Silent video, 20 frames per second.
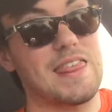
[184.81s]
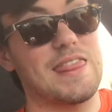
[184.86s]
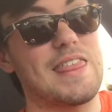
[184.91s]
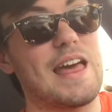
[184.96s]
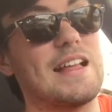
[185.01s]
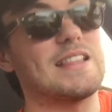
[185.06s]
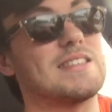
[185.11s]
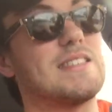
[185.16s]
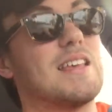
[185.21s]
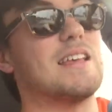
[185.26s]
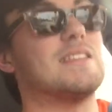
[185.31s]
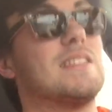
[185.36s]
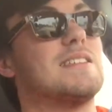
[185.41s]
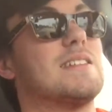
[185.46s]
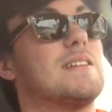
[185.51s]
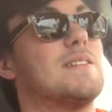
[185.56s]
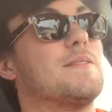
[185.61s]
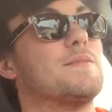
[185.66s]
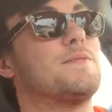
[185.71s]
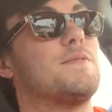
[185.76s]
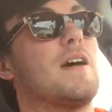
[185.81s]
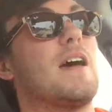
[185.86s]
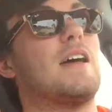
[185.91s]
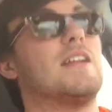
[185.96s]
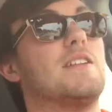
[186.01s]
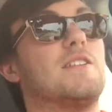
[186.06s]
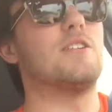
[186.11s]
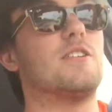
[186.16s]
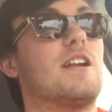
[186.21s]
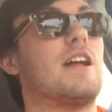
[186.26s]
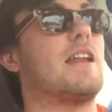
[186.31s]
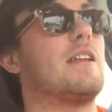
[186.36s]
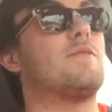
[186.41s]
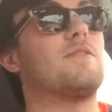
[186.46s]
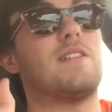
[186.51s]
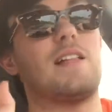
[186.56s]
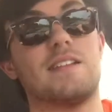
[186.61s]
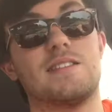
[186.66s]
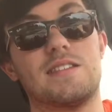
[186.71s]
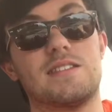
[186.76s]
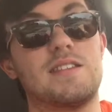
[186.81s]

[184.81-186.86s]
that's sensitive, and you're not even allowed